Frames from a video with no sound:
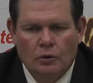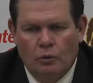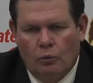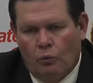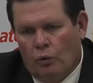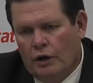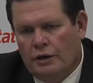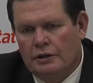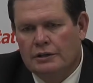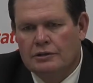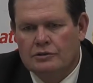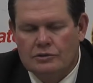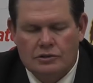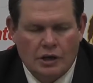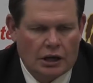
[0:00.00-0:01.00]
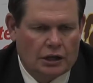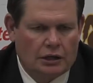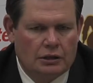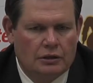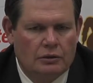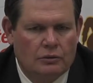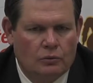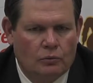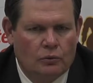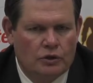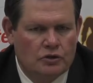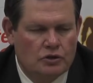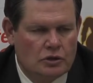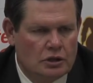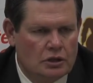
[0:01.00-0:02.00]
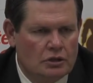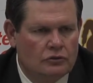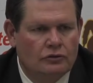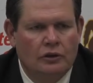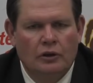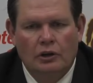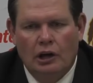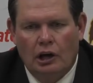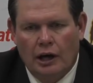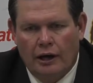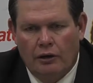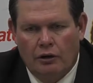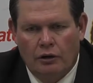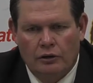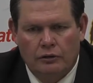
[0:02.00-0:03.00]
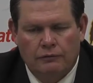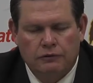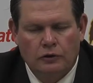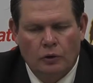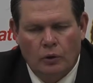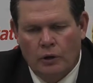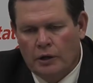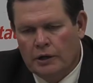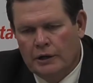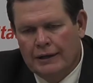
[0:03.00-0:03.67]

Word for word: one second when she's out on the floor.